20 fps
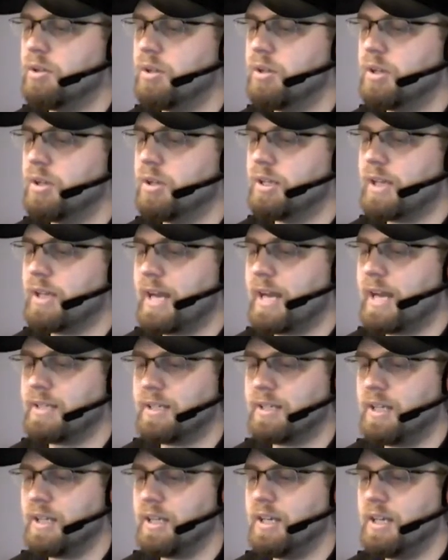to search your
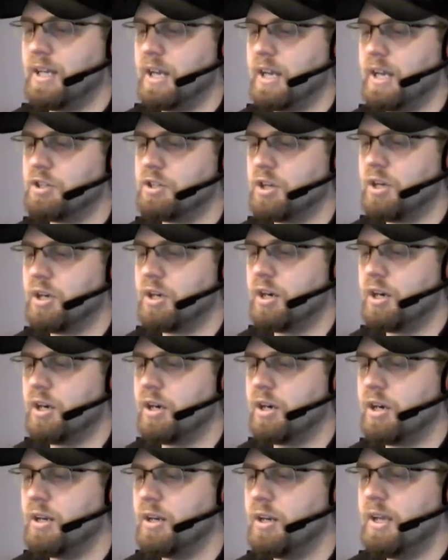library for a basic
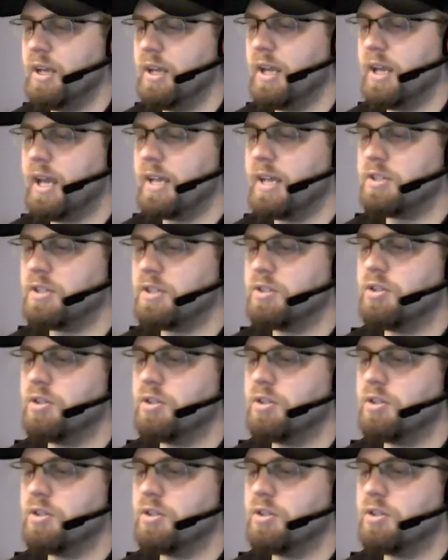land card,